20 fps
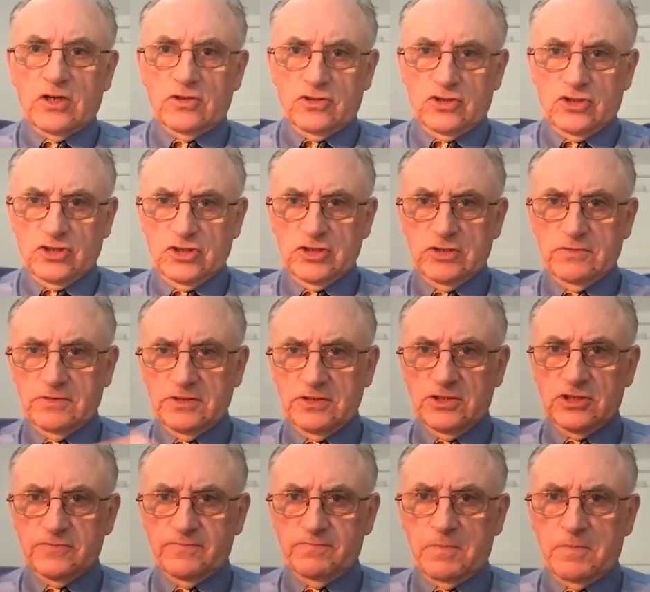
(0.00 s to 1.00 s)

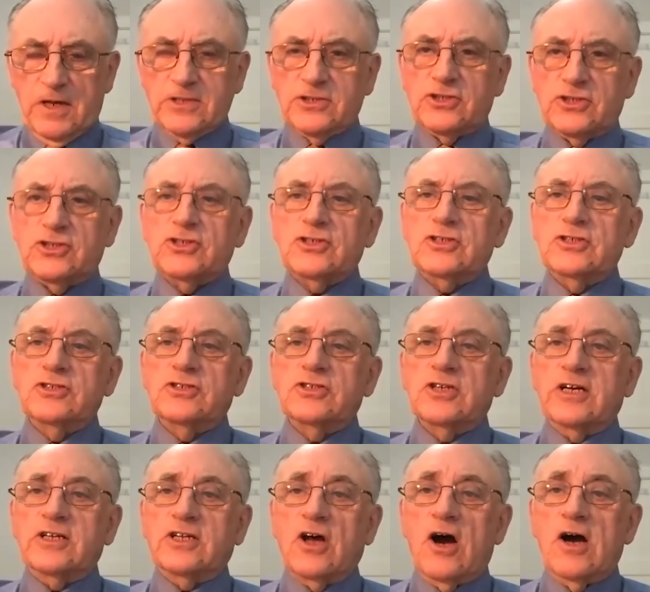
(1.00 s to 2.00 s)
series of months since
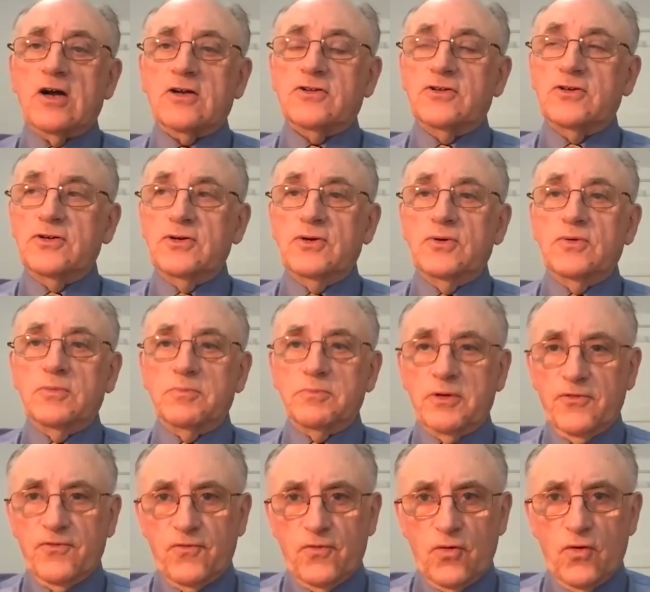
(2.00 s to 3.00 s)
I talked to you and
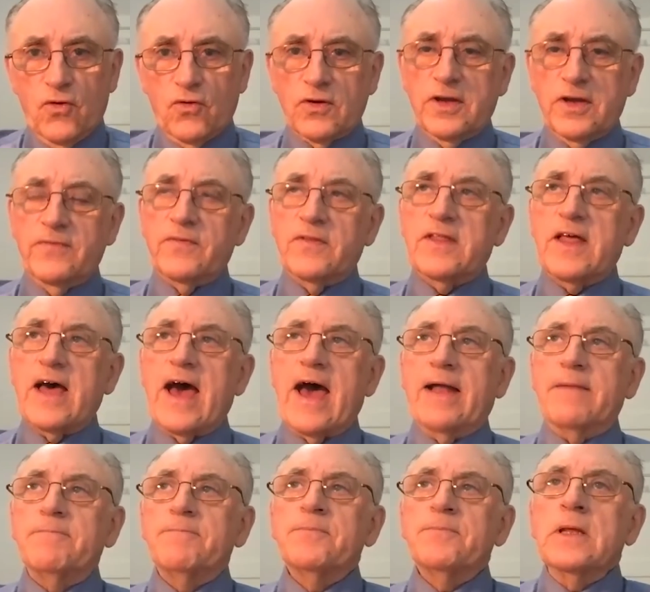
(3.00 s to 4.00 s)
before even
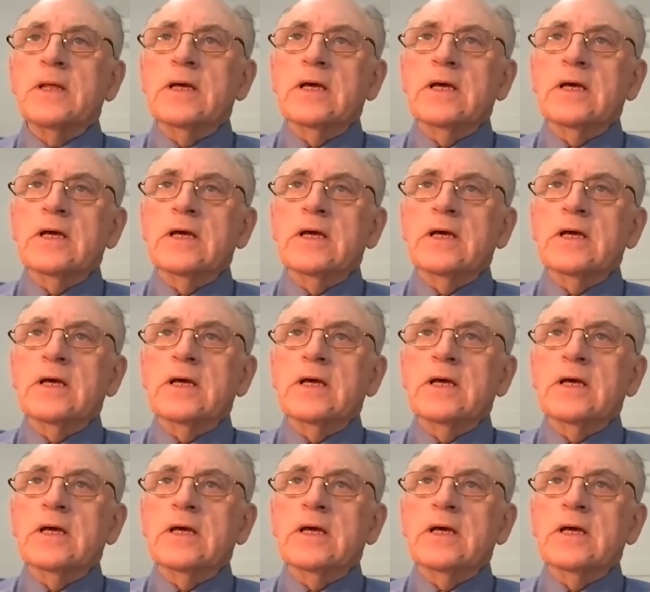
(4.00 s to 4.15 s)
that,